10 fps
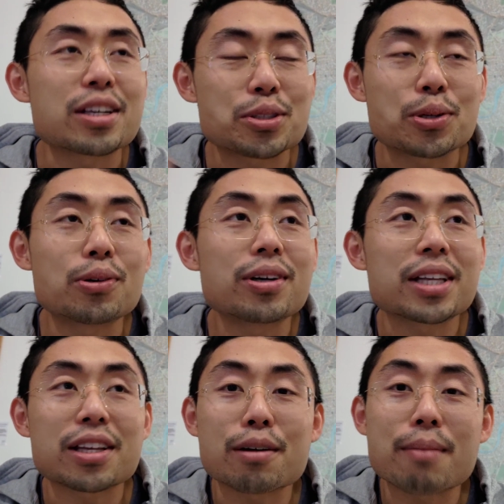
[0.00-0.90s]
should go on
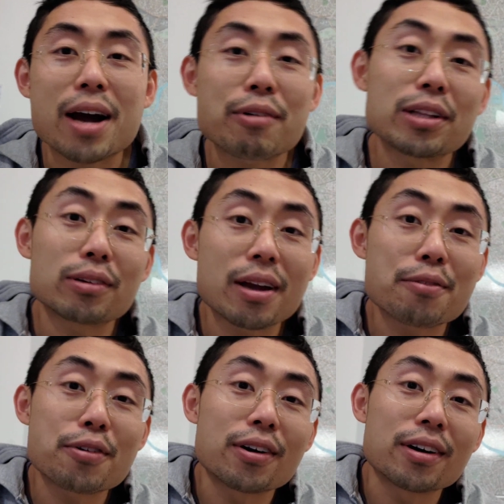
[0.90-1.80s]
in your mind when looking
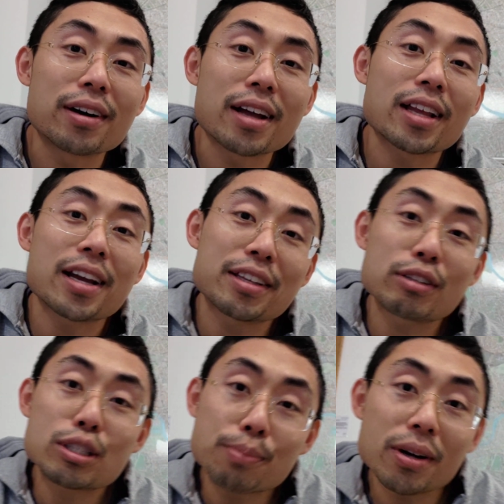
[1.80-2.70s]
for an
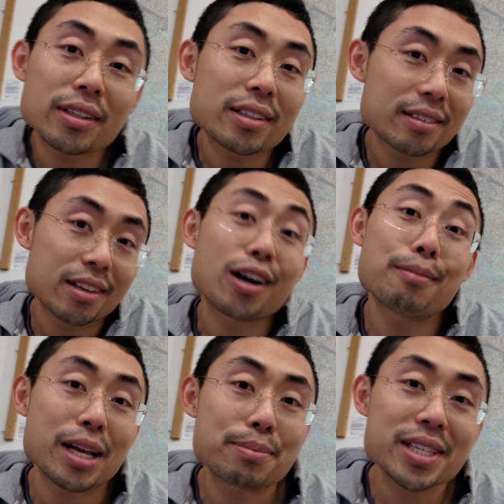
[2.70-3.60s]
ideal spot, the
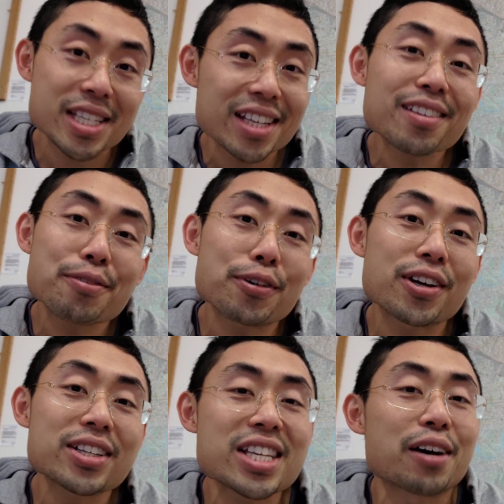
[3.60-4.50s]
command position for
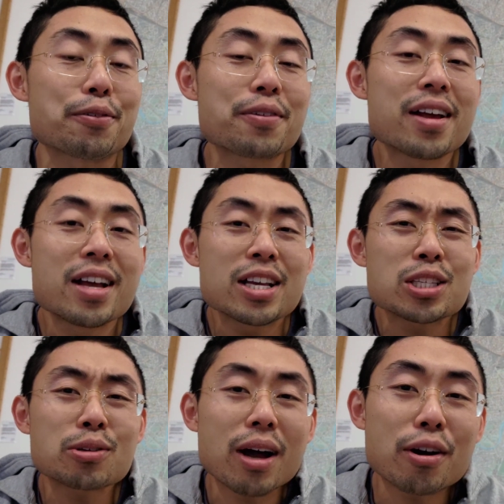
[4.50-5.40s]
yourself.
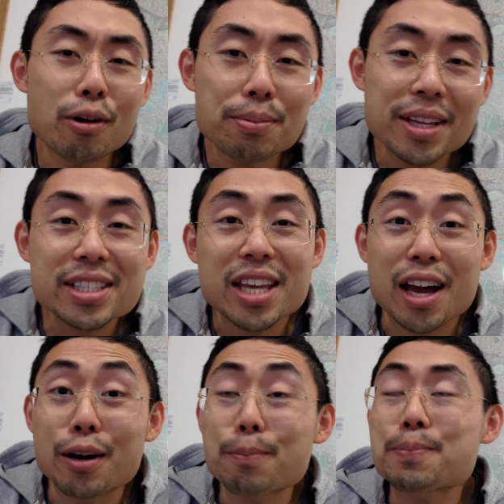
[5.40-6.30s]
So I hope this
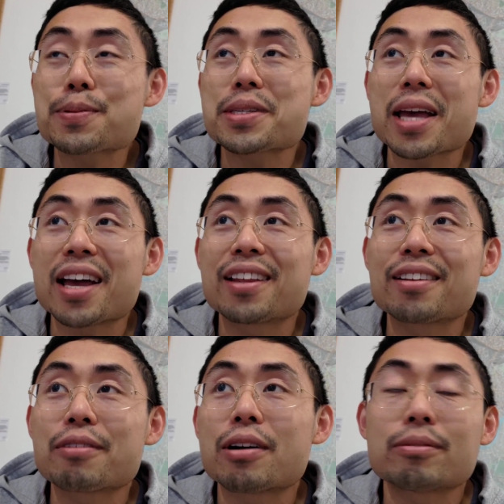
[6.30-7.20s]
helps,
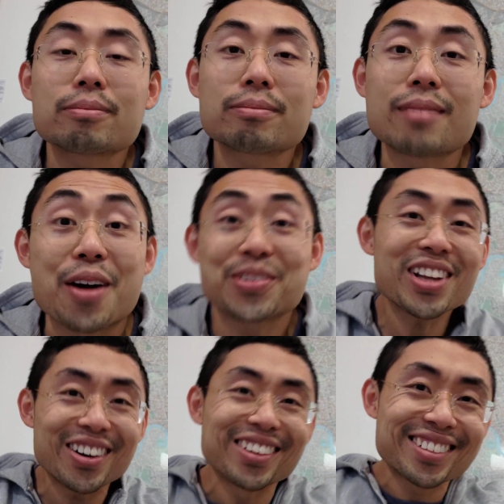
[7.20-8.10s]
and well, now you
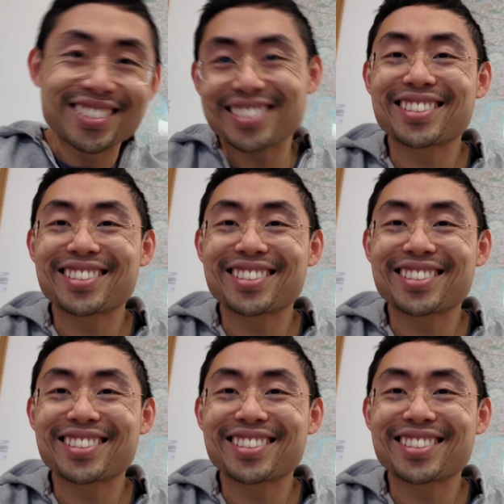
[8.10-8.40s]
know.